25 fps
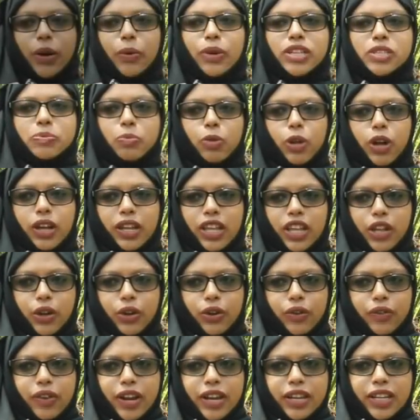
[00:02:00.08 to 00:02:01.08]
I was blogging
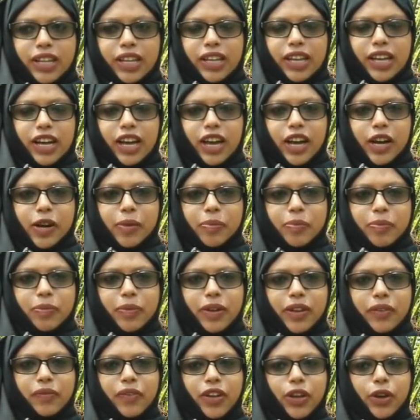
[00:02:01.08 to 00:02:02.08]
already.
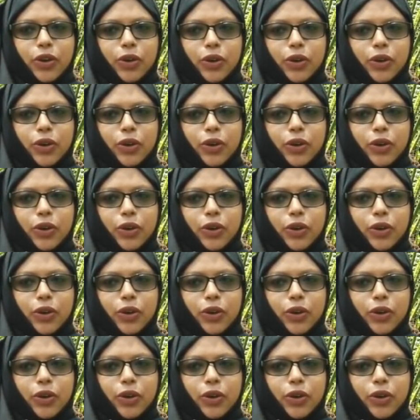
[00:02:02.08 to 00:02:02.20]
If I